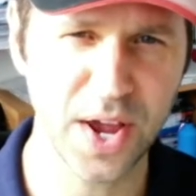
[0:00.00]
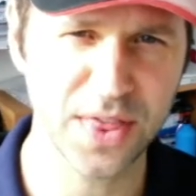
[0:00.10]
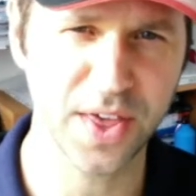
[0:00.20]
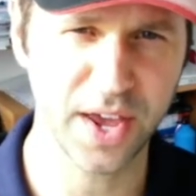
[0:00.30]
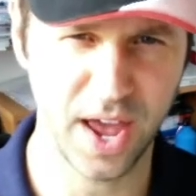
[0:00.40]

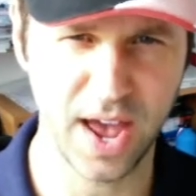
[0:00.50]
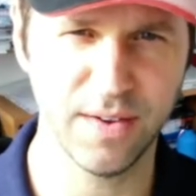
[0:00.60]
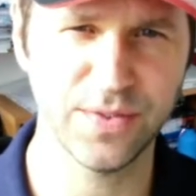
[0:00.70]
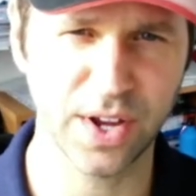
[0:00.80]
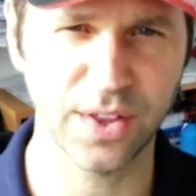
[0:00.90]
and they
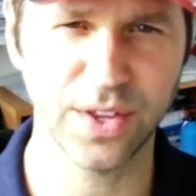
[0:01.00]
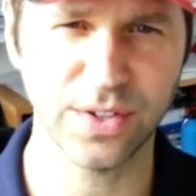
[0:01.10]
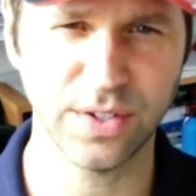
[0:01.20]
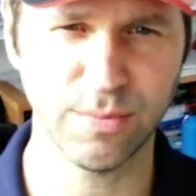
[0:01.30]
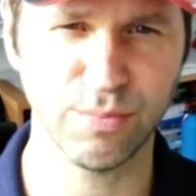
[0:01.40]
have done
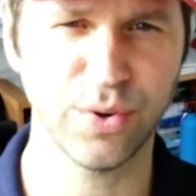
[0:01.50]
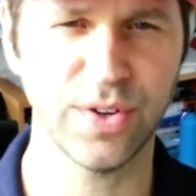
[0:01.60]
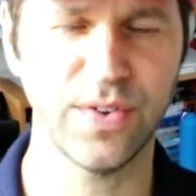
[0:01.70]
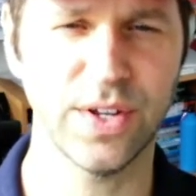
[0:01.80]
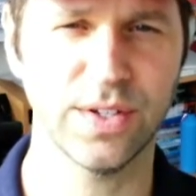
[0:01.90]
this in
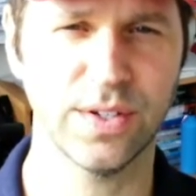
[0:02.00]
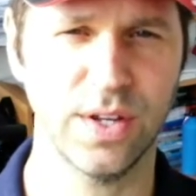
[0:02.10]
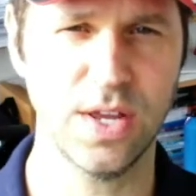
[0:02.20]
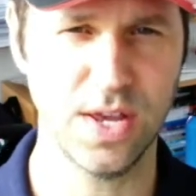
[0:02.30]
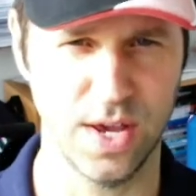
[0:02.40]

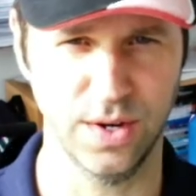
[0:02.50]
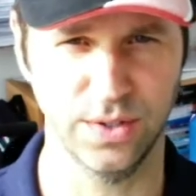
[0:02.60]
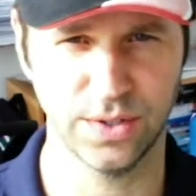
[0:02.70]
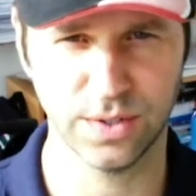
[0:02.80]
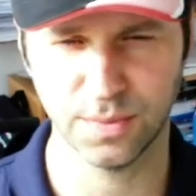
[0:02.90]
previous
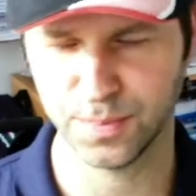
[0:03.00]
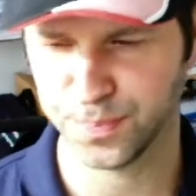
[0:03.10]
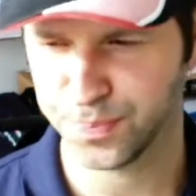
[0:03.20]
years.